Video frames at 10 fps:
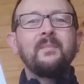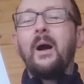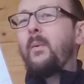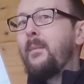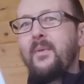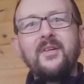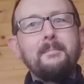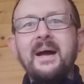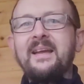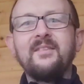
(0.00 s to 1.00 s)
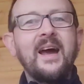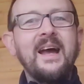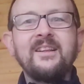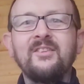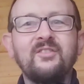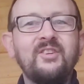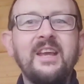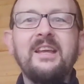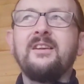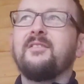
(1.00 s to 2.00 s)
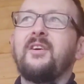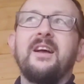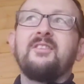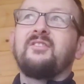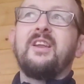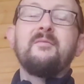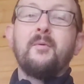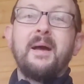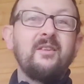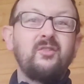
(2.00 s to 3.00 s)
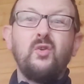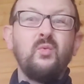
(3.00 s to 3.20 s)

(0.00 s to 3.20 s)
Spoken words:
I went with a mate that I hadn't seen him for about